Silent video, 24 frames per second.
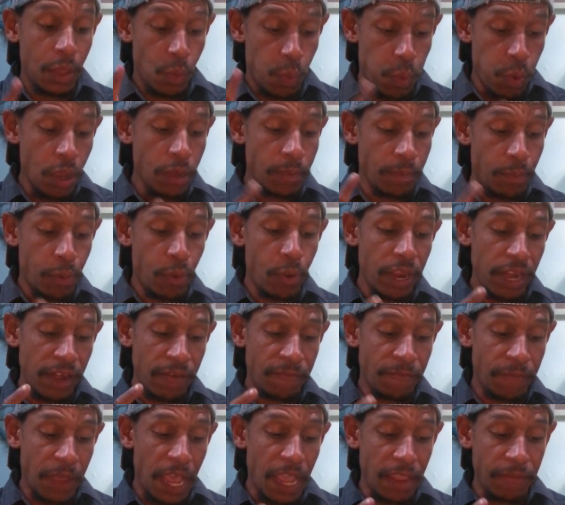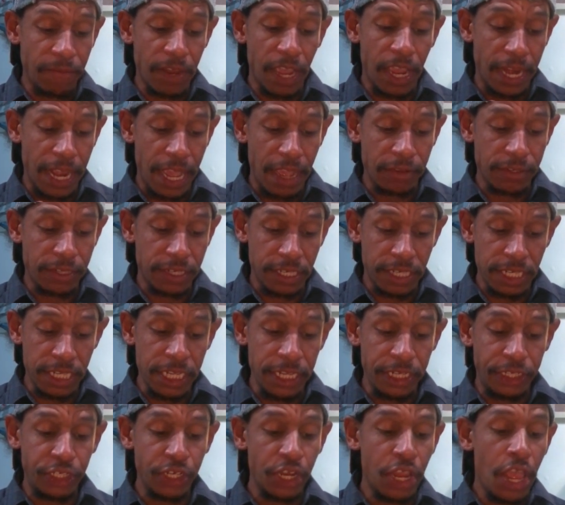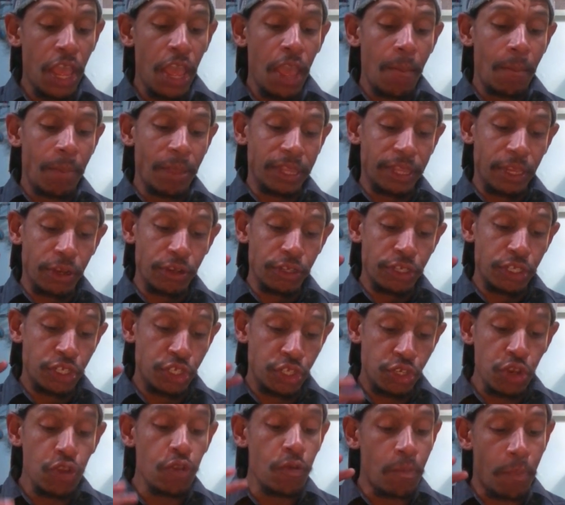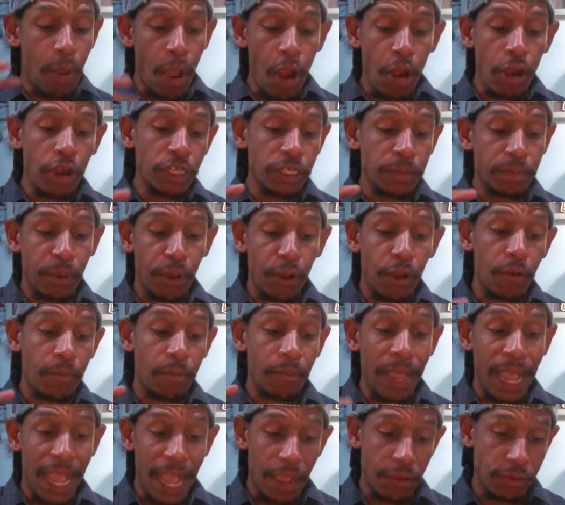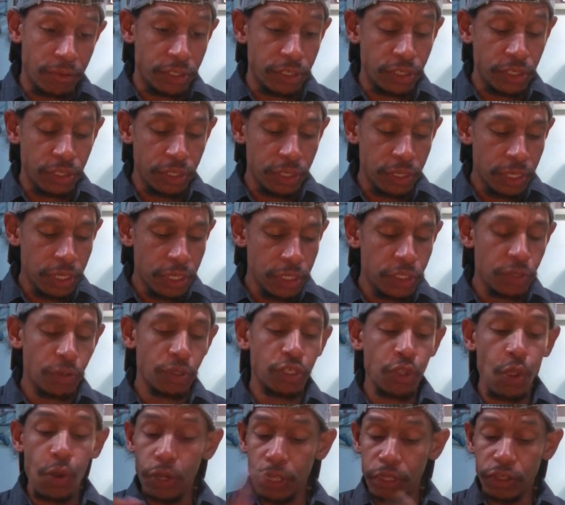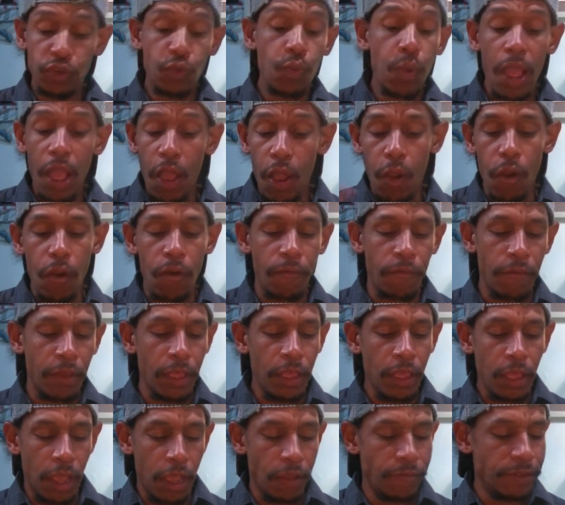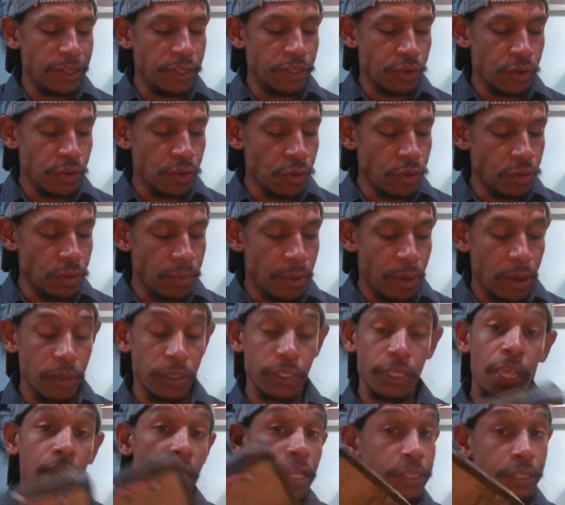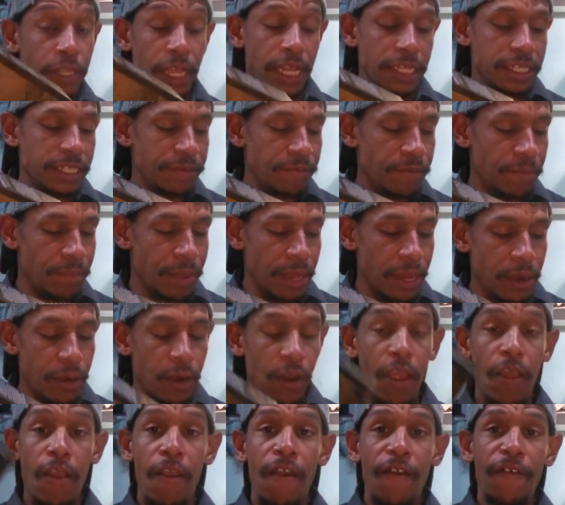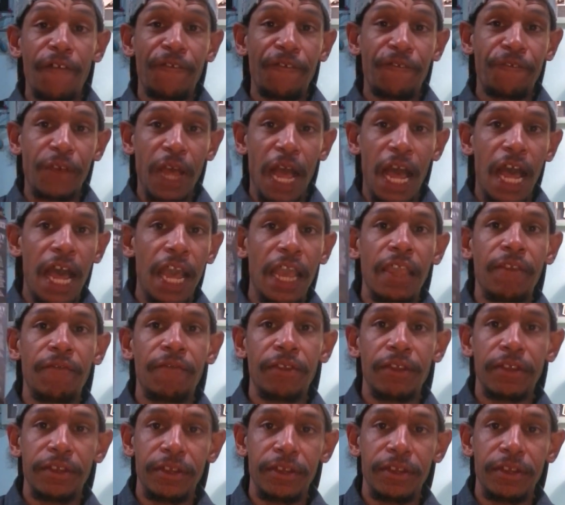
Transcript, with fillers: 1.59 ounces each, but there's two bars per pouch. So a total of 12 of these granola bars. So that's even better. $5.